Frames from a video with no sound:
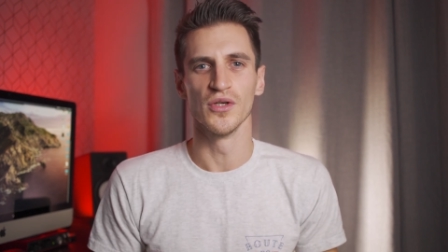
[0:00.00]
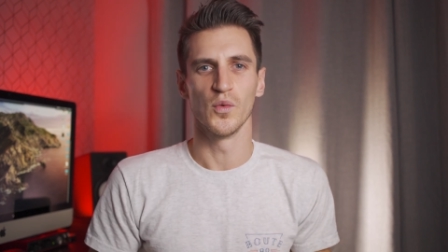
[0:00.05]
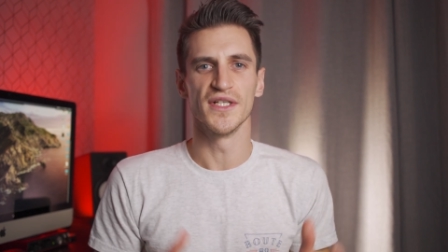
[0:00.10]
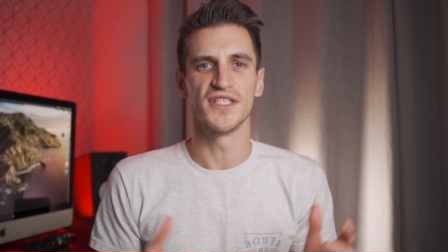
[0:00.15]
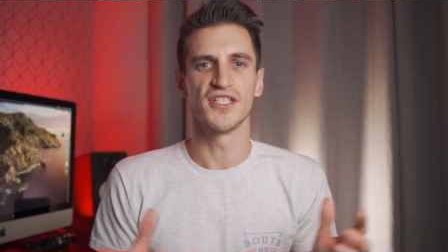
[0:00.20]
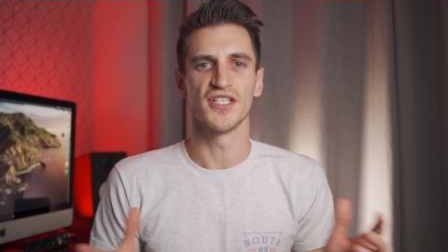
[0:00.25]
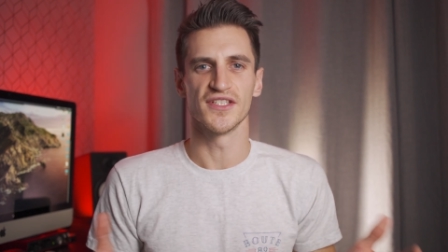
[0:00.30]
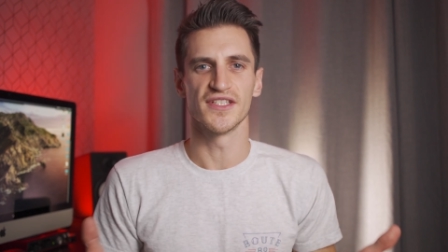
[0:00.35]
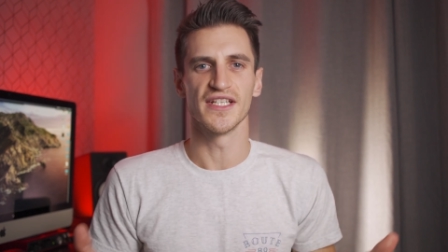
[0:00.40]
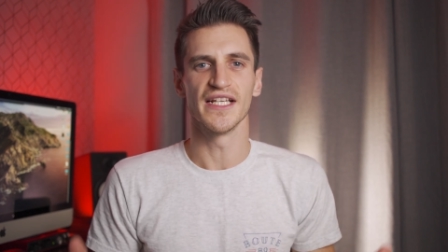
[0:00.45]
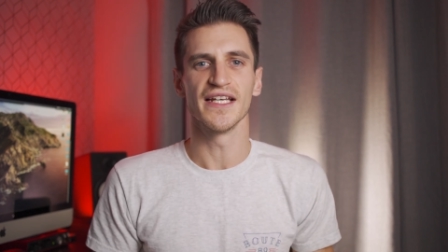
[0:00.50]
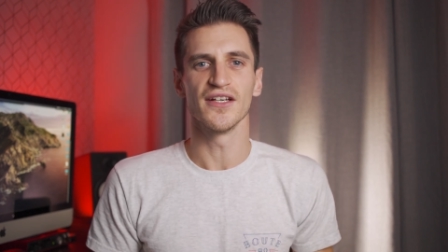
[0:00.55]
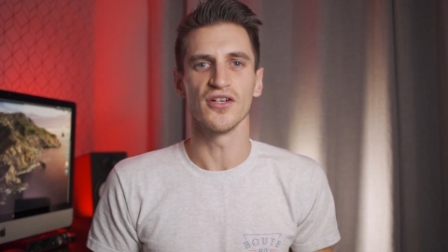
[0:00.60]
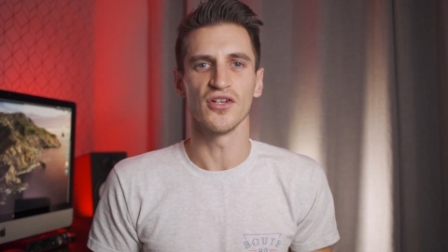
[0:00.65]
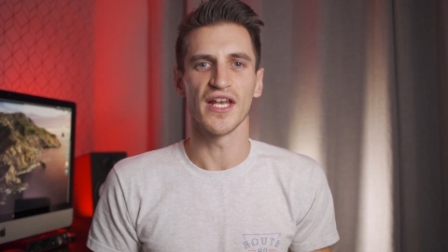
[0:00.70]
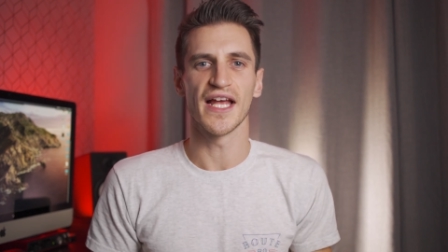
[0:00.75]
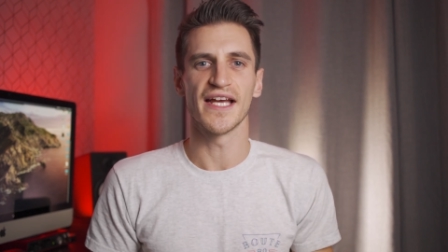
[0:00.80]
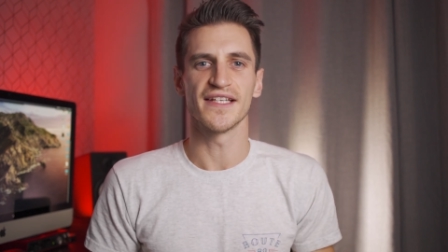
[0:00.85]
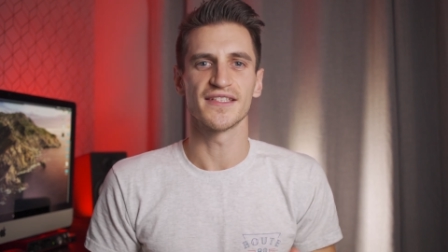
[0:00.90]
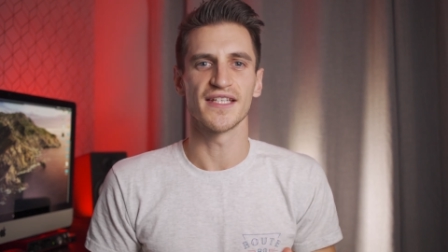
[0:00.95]
which is a little
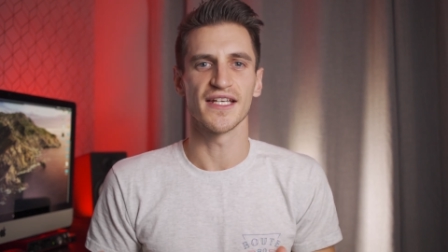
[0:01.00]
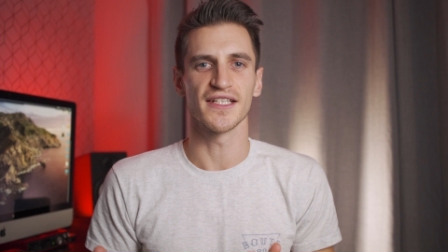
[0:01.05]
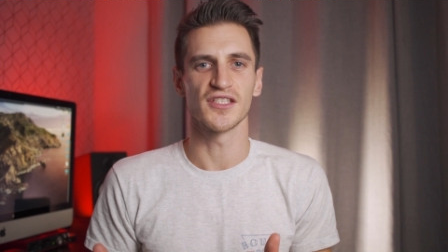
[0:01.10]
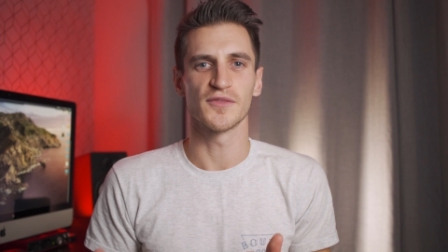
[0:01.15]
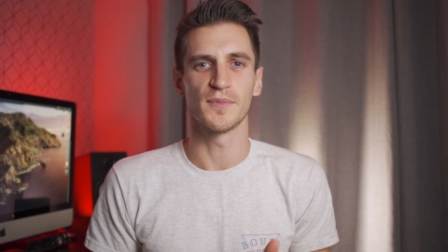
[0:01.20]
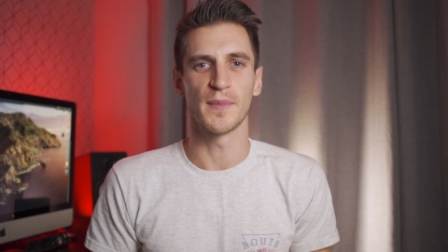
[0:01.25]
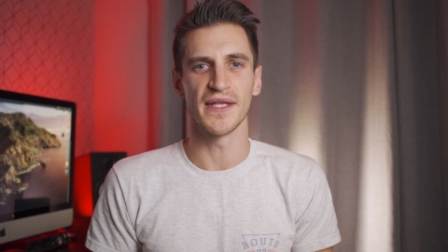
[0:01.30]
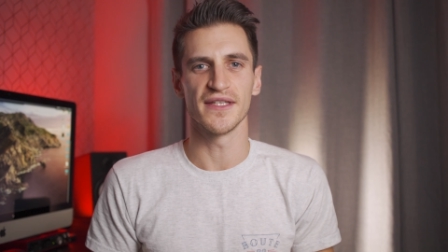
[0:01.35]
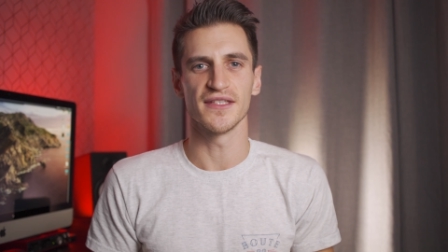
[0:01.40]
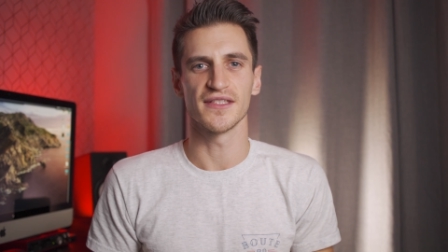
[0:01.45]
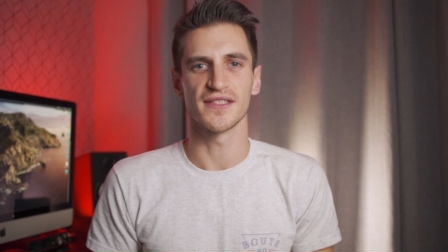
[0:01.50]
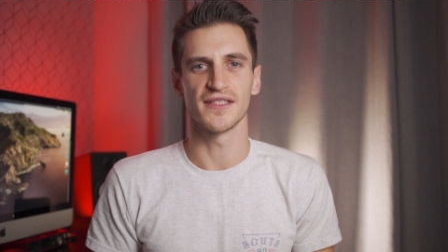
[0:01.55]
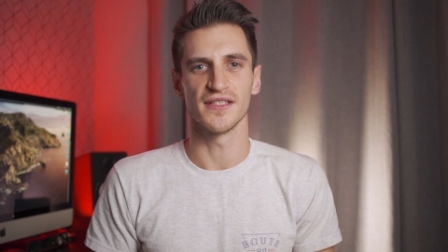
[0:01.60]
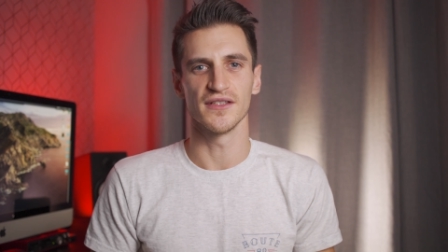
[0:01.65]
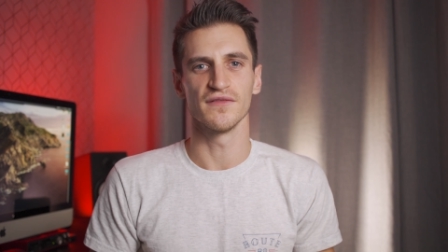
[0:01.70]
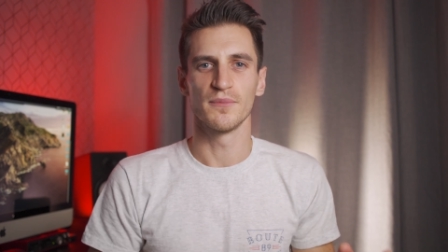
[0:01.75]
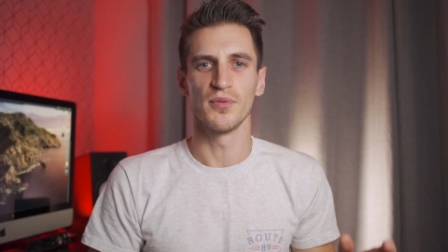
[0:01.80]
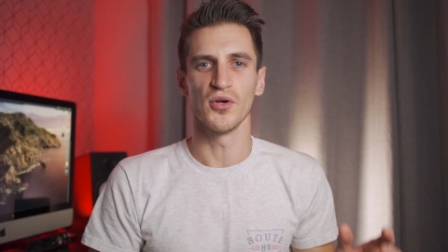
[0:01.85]
less expensive,